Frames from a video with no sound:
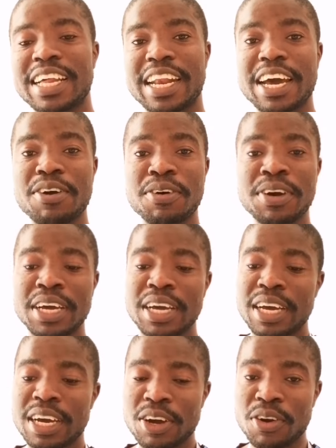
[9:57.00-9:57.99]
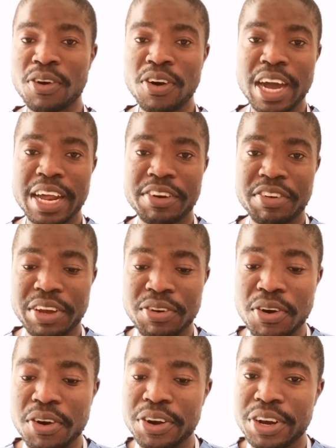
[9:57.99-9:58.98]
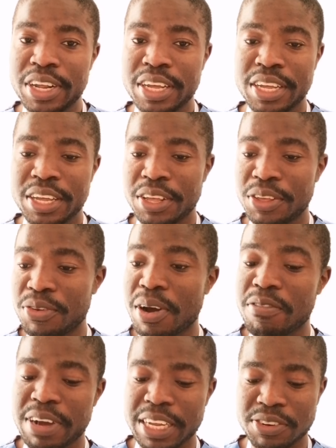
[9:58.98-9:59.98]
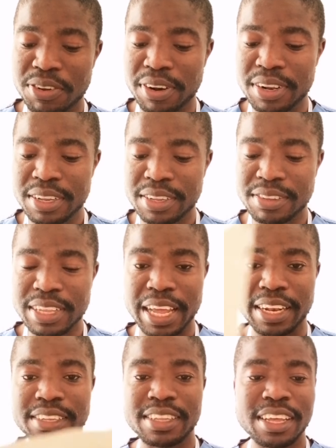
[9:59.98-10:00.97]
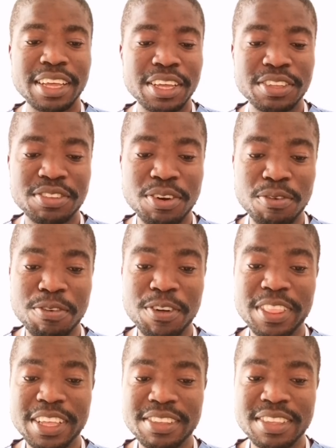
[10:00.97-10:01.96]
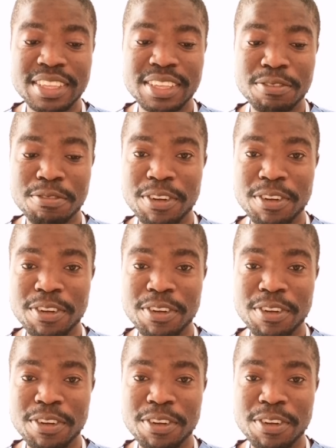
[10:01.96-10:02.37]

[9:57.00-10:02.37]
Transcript: Now go and record your vital signs. So for this